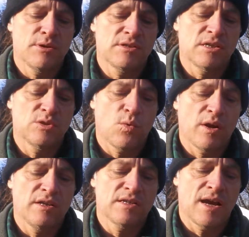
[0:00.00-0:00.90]
producing
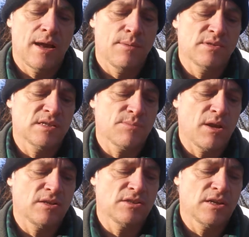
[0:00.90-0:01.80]
20 times as
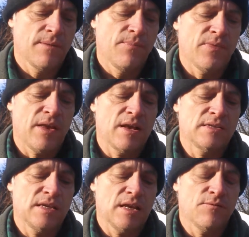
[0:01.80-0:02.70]
much
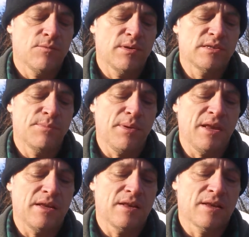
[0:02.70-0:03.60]
as the infamous
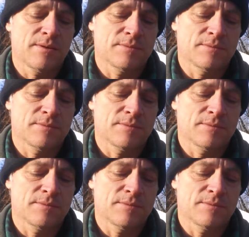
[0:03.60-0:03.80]
bean.